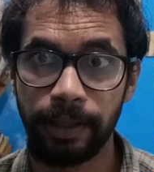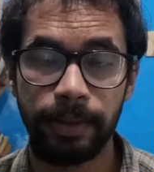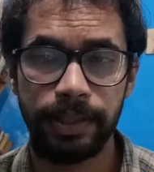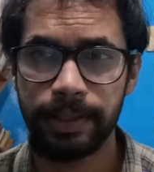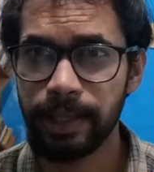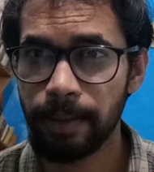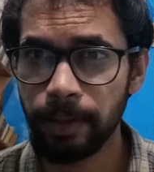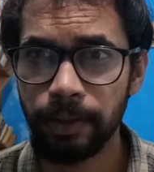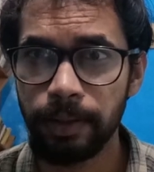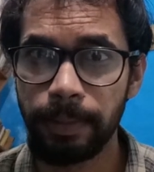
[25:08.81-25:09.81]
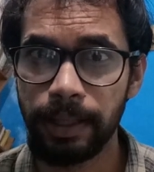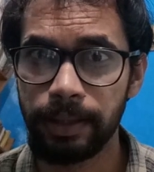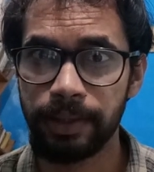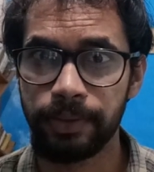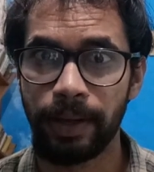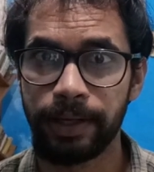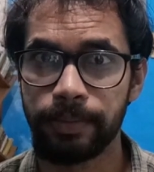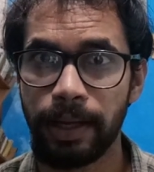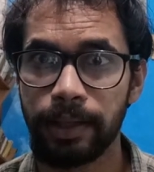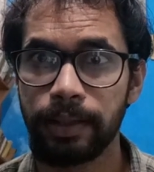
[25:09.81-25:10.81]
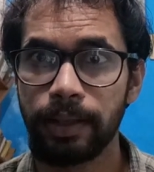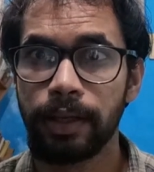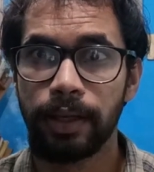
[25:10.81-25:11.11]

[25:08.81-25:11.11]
But she says, "I'm not gonna bathe this wise man.